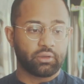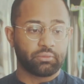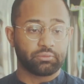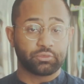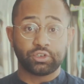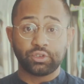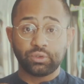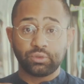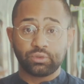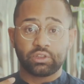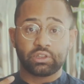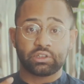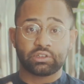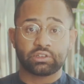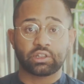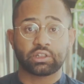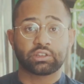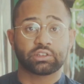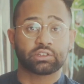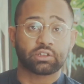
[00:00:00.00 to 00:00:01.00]
Two things
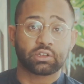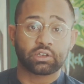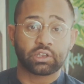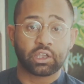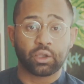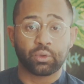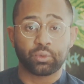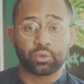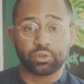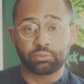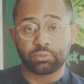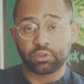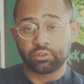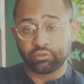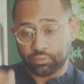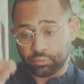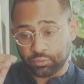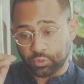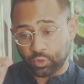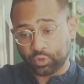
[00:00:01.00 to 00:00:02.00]
that stuck out with me
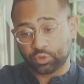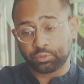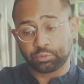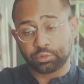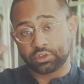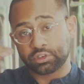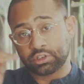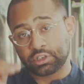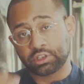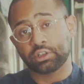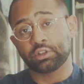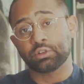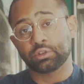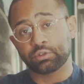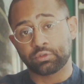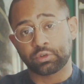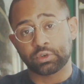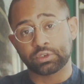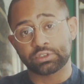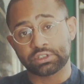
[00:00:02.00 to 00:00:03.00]
from those particular
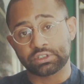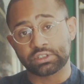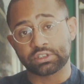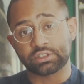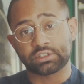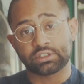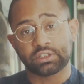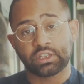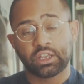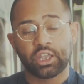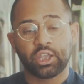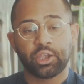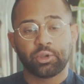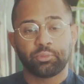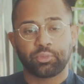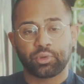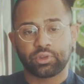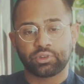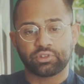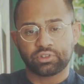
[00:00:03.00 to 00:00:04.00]
verses.
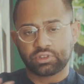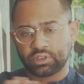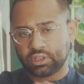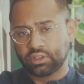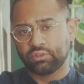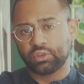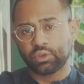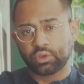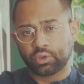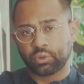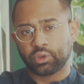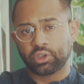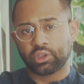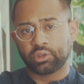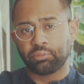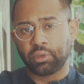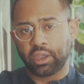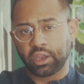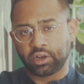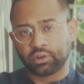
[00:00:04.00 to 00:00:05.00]
But just to give you a quick
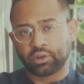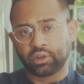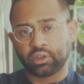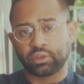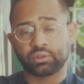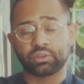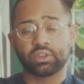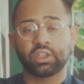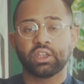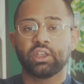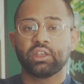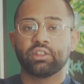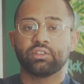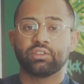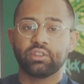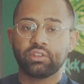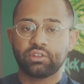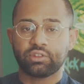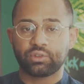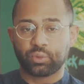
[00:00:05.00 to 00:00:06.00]
background,
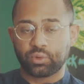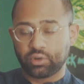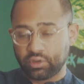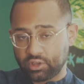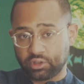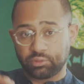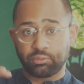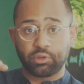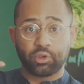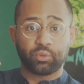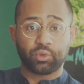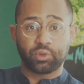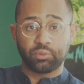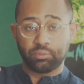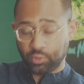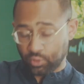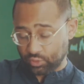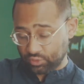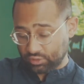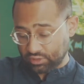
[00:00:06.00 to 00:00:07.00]
this story is about when
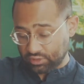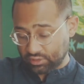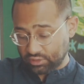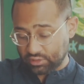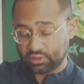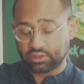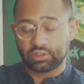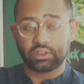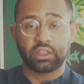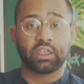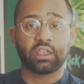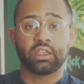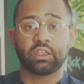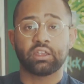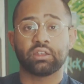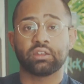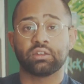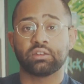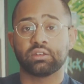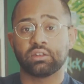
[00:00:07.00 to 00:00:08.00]
Moses
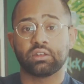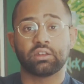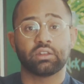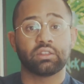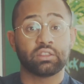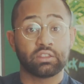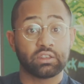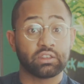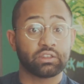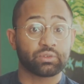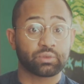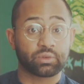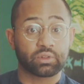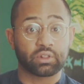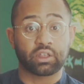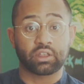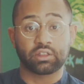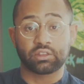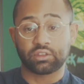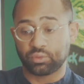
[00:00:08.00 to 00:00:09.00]
and the
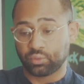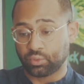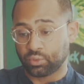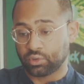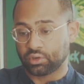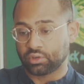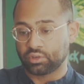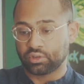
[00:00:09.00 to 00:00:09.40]
Israelites were,